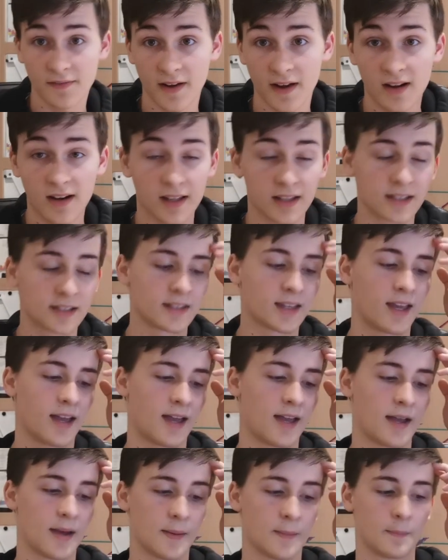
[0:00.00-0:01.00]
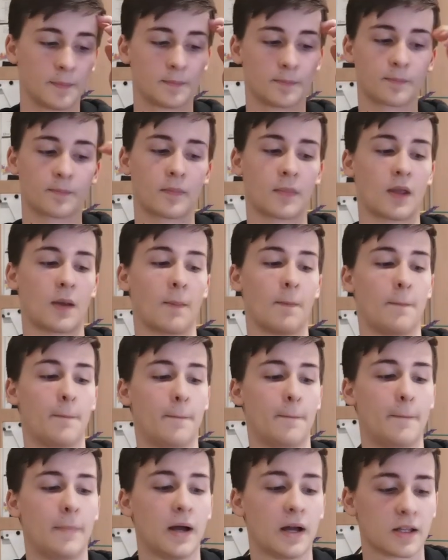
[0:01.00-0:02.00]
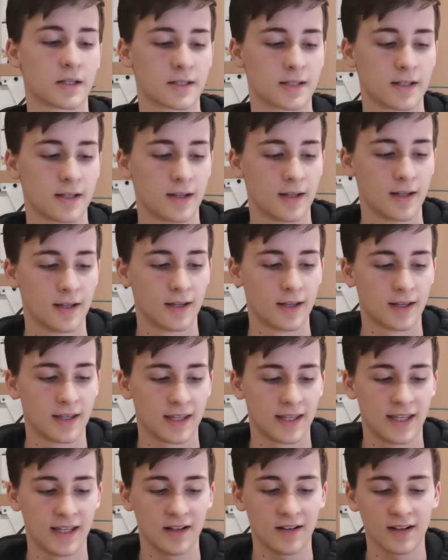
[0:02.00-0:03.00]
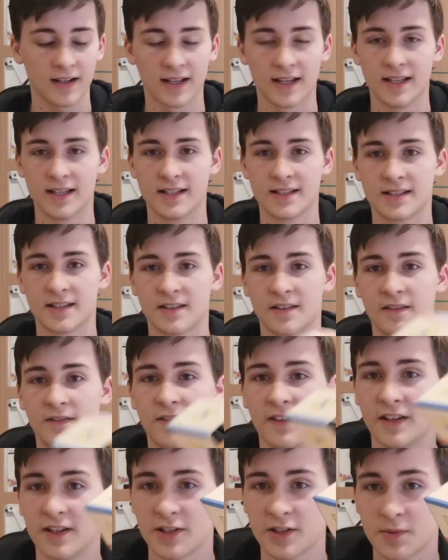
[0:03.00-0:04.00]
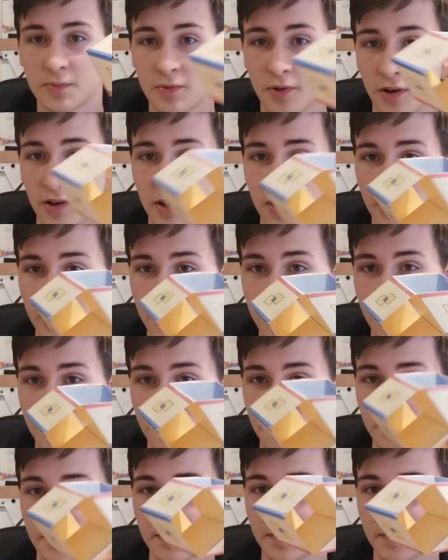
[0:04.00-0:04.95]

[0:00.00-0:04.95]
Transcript: gefährlich. But here is the finished product.